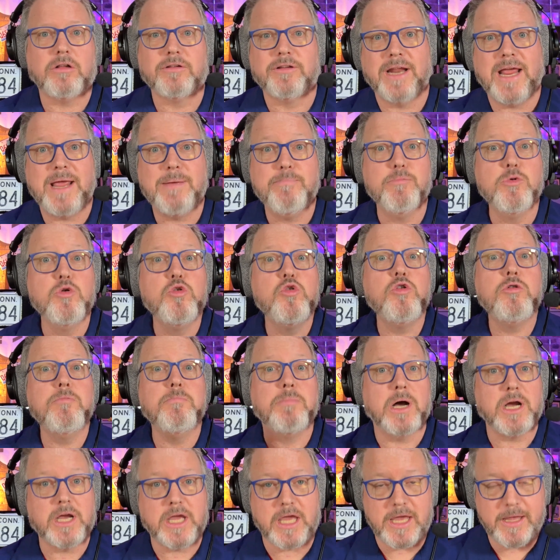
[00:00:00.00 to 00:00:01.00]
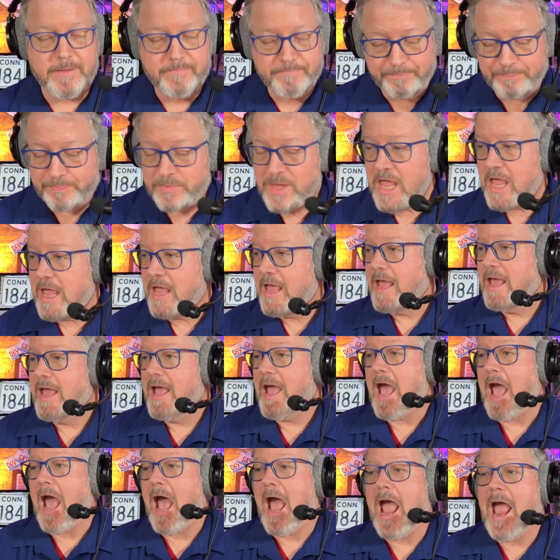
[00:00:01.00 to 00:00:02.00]
it a moon buggy,
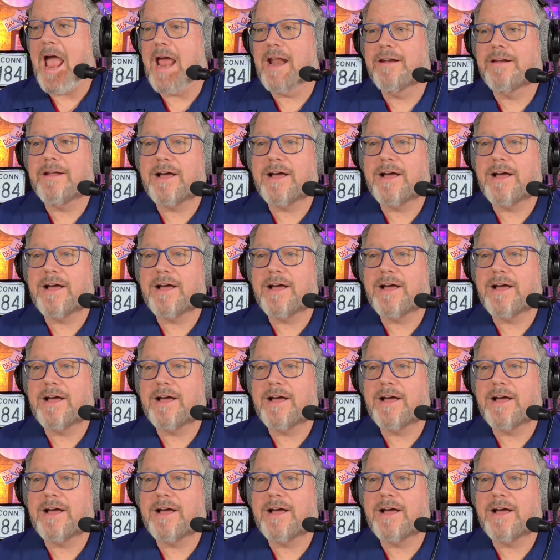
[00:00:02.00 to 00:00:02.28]
and